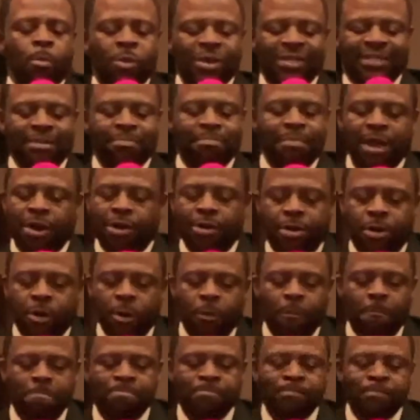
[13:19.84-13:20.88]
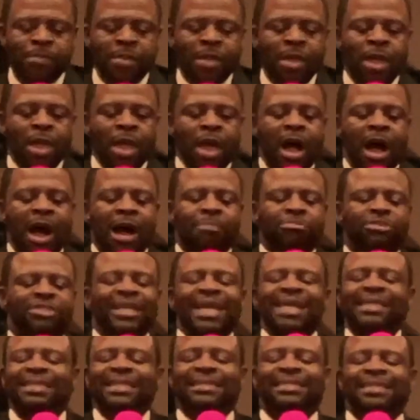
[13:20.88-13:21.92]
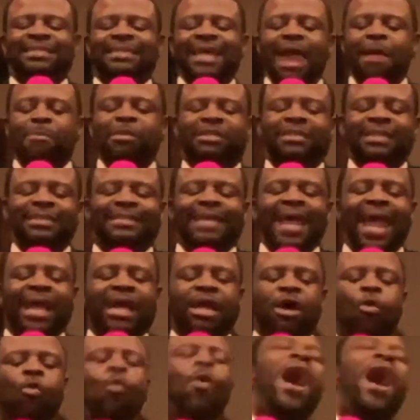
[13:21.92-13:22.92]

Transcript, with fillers: was a miracle. Amen. Um, Jesus is able to take a